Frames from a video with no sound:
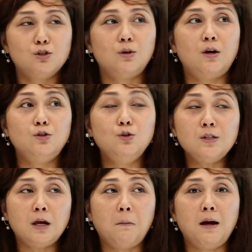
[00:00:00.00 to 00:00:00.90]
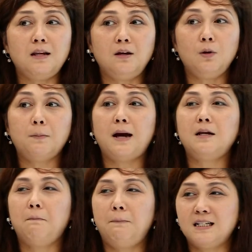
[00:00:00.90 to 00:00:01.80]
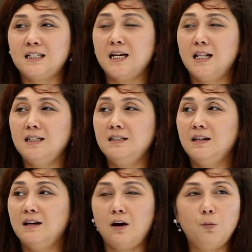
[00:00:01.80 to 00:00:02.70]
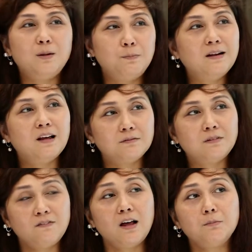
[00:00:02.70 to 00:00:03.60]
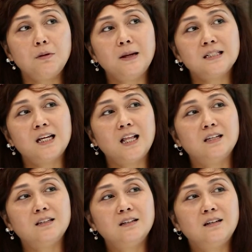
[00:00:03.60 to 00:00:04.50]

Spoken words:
so that using money, we buy the best talent and we develop the best talent.